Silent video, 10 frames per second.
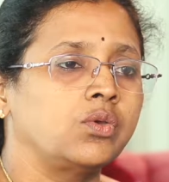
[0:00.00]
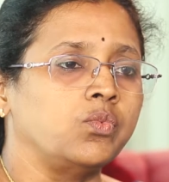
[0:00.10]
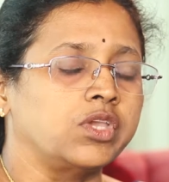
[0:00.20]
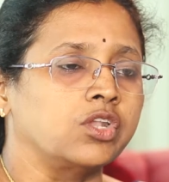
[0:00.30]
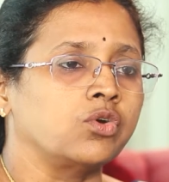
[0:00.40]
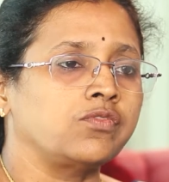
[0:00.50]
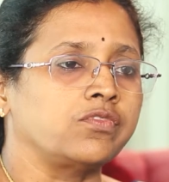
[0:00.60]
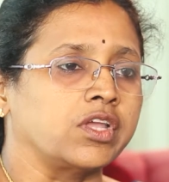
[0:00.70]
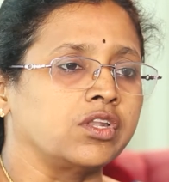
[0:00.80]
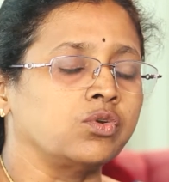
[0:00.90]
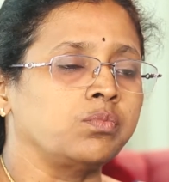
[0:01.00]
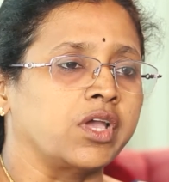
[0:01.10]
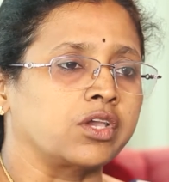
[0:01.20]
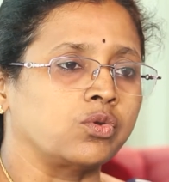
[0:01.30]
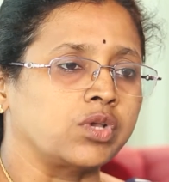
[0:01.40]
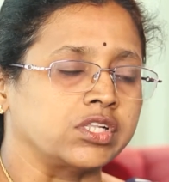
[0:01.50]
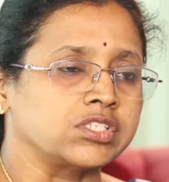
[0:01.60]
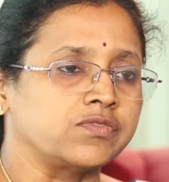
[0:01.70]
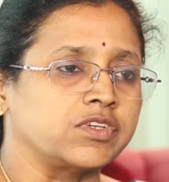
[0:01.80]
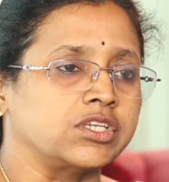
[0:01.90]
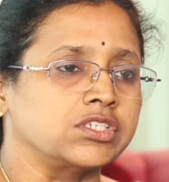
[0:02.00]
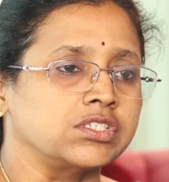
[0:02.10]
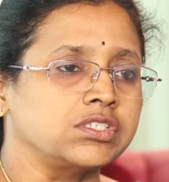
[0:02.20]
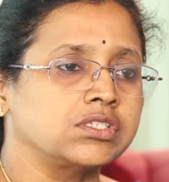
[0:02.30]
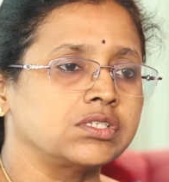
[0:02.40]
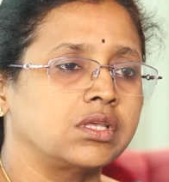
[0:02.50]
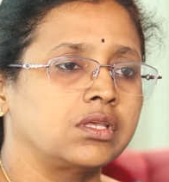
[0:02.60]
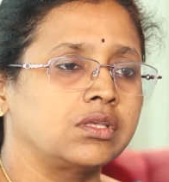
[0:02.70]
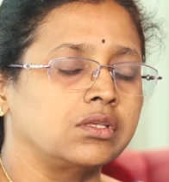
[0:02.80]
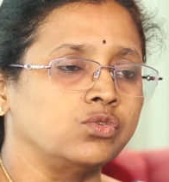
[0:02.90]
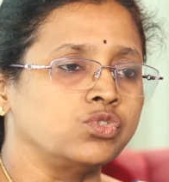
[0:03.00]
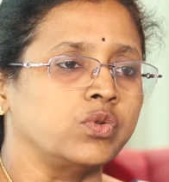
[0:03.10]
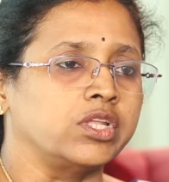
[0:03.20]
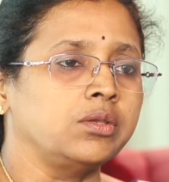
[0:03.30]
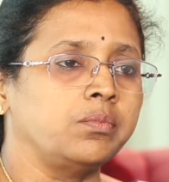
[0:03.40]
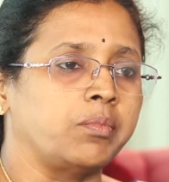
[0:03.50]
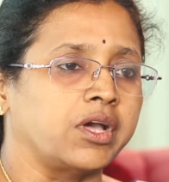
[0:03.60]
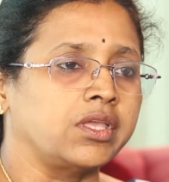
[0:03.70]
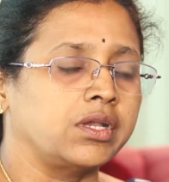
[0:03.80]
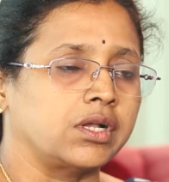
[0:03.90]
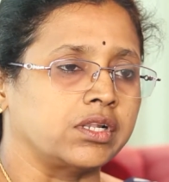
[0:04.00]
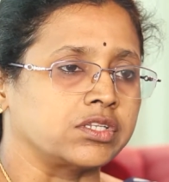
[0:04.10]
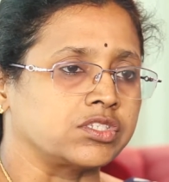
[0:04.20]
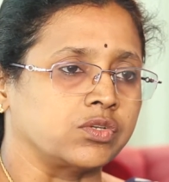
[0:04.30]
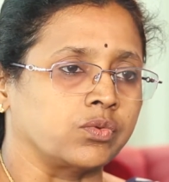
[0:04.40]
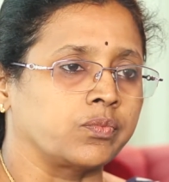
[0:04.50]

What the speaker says: we cannot find out microcalcifications usually by ultrasound.